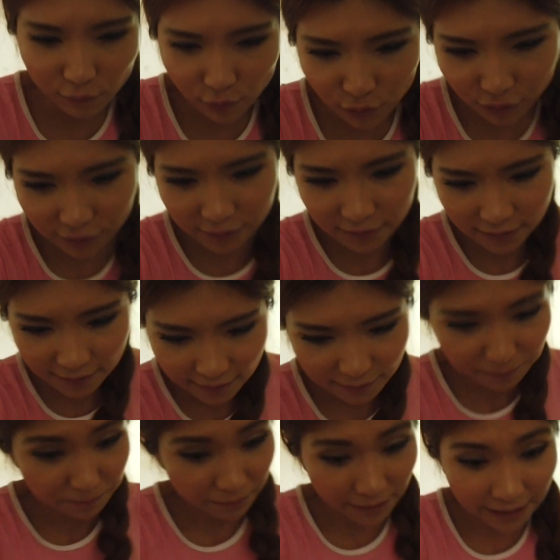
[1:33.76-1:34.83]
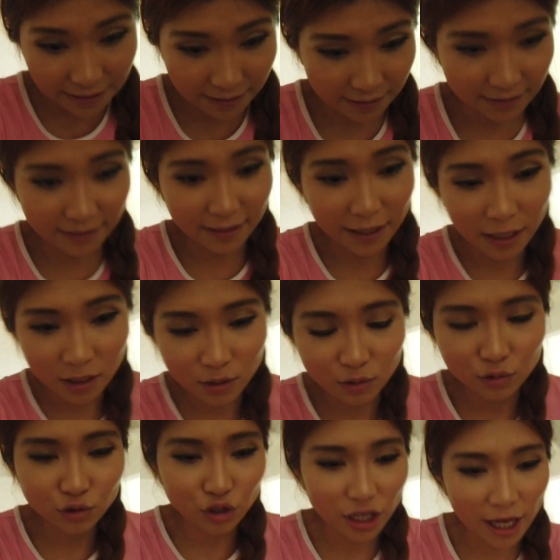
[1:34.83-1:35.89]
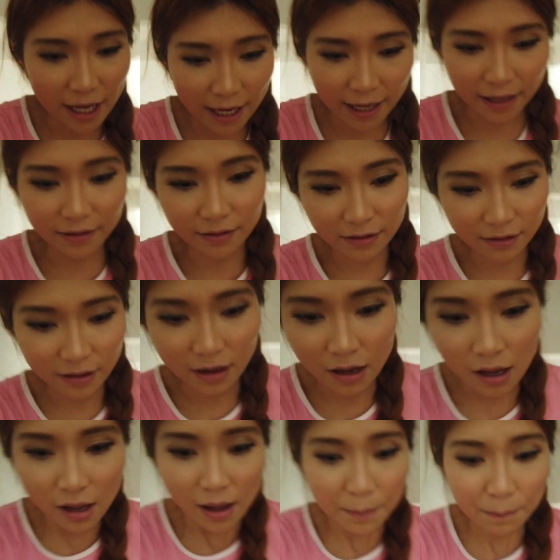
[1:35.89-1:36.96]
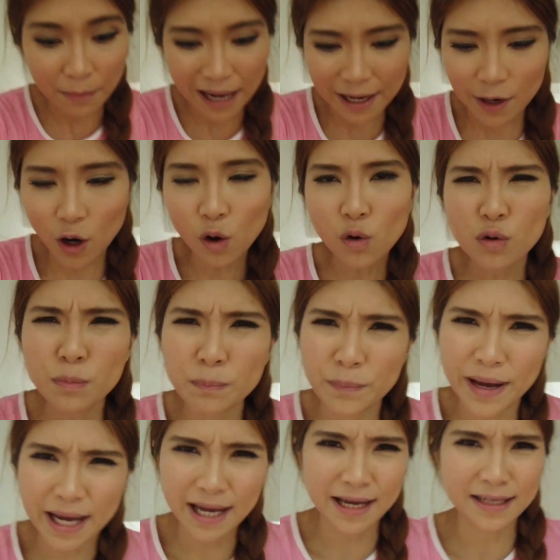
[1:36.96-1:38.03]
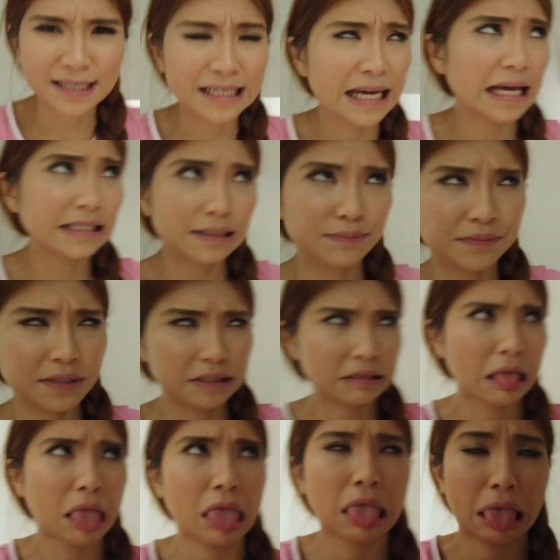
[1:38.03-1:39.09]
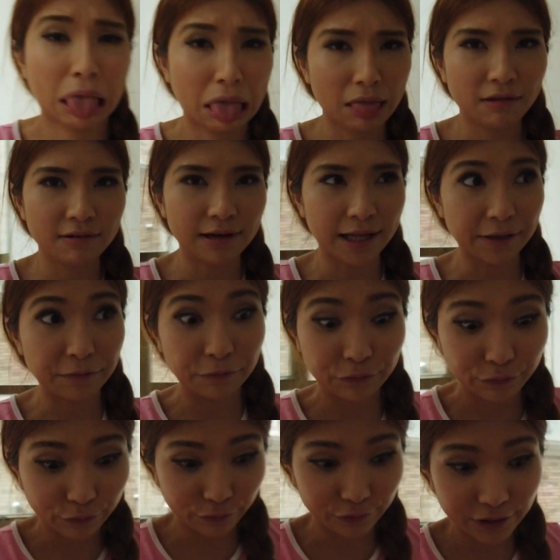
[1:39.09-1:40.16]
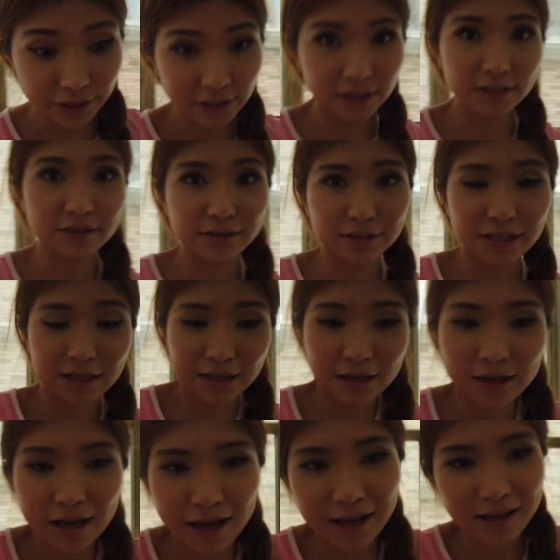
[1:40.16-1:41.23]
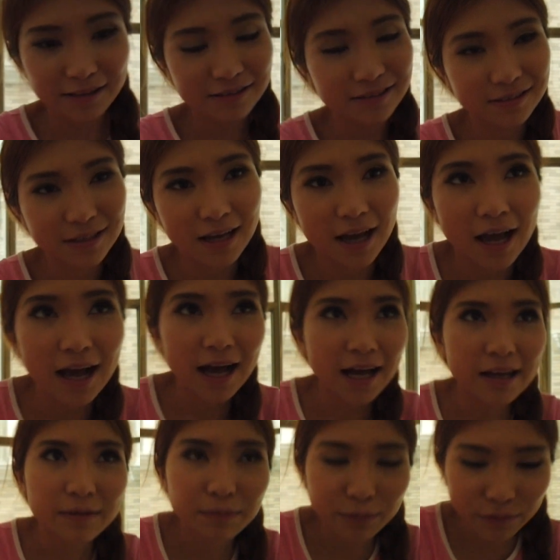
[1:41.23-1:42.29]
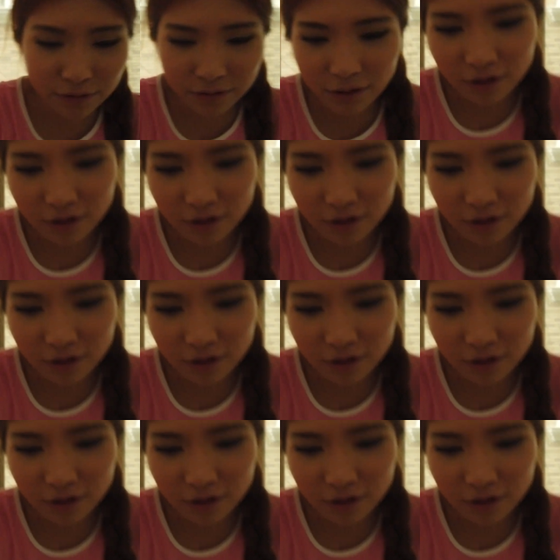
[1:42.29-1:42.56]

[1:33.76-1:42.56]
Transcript: Of course, this place is huge, and my old bed has been like 3 years. I put